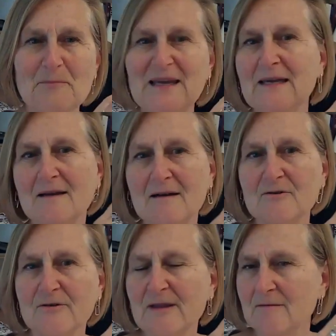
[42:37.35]
being
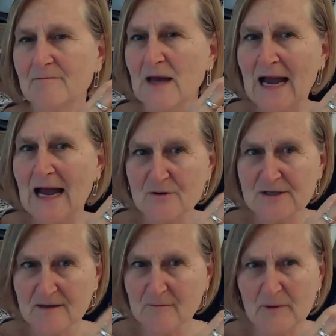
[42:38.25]
under the
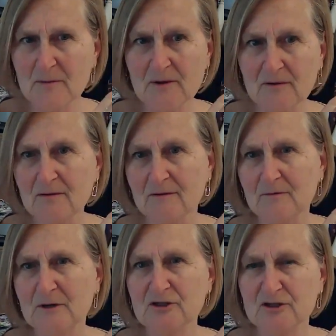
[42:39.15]
housing bubble,
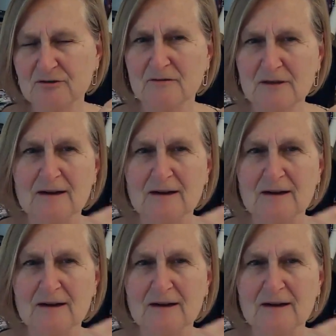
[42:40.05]
which,